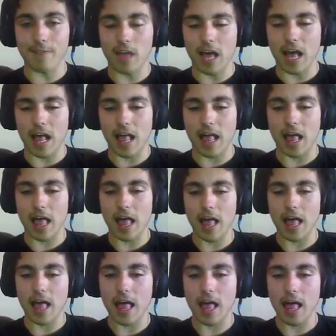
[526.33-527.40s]

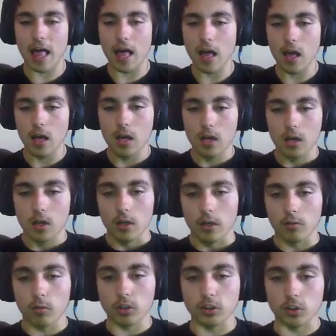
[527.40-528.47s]
there?
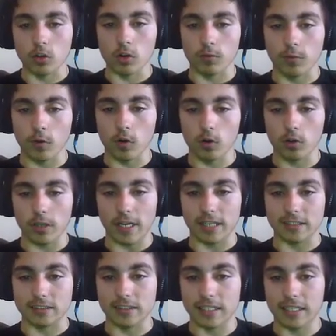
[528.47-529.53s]
was awful,
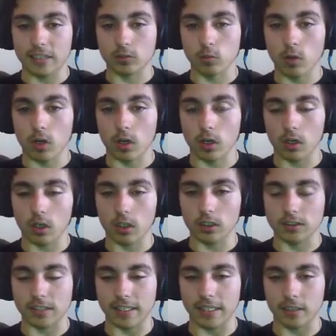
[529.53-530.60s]
yes it
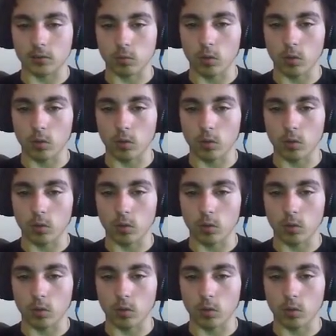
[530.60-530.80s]
was, it